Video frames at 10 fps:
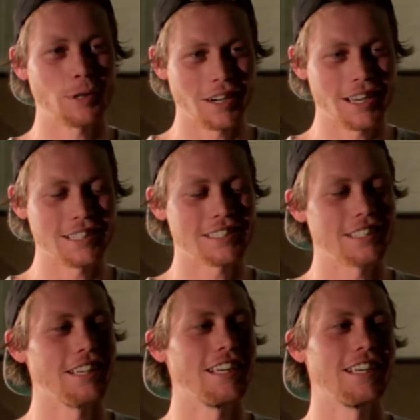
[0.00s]
has
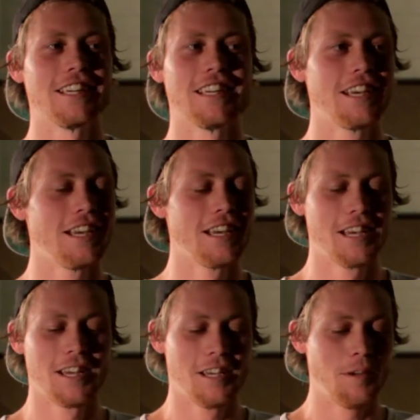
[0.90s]
progressed like
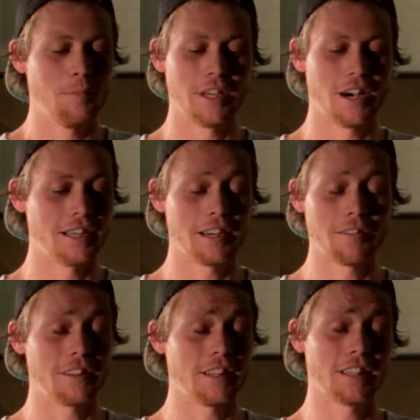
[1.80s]
beyond
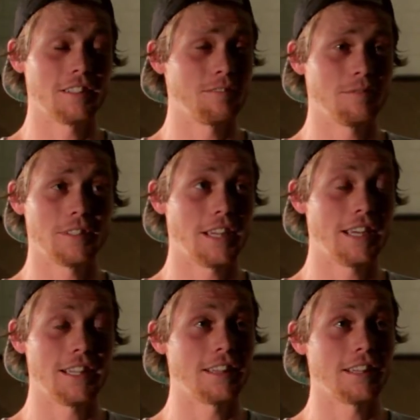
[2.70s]
everything,
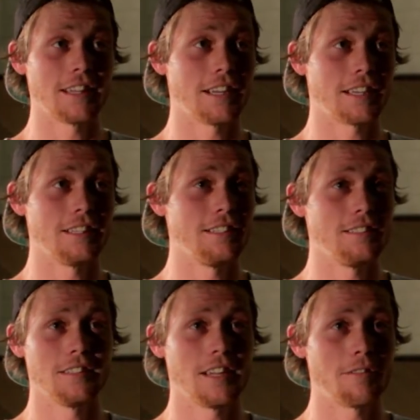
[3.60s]
anything that I
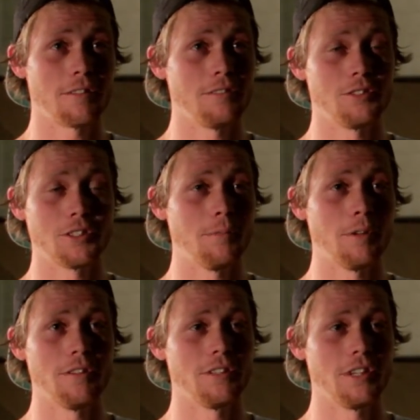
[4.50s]
can ever dream
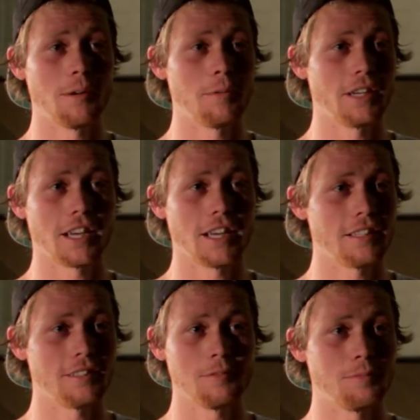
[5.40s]
of. You know, I mean, I
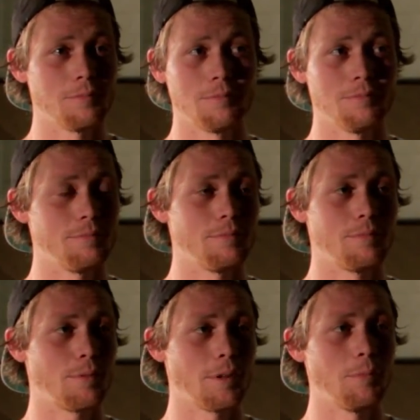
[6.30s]
got
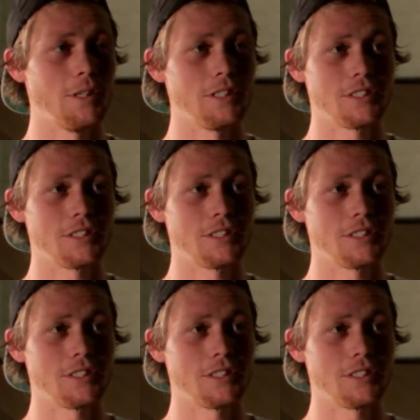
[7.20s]
pretty